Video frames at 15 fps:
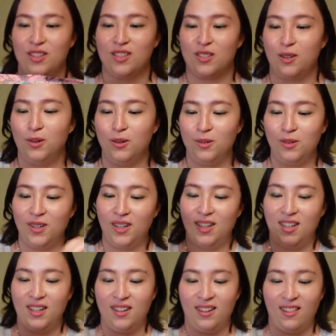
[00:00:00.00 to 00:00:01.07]
its own
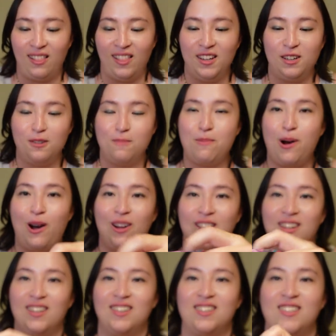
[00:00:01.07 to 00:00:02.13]
little
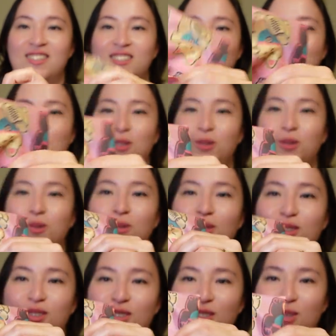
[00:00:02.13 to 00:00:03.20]
pocket to
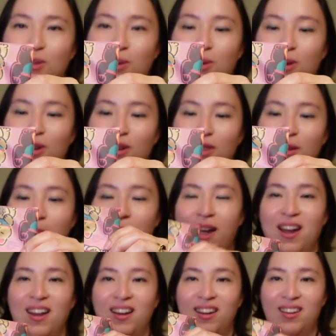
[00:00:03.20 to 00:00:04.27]
store the
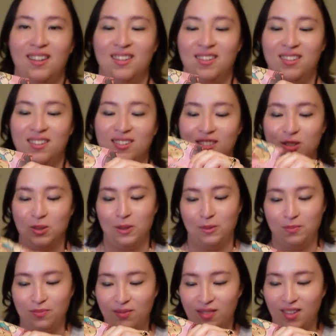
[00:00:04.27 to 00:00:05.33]
bag in.
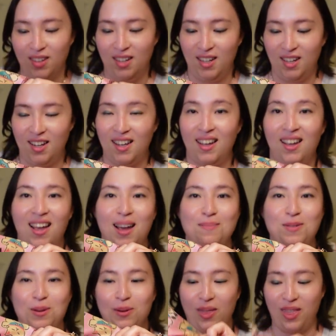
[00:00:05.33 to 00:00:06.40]
So
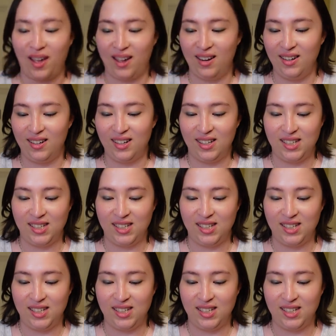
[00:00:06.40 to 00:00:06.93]
happy with that.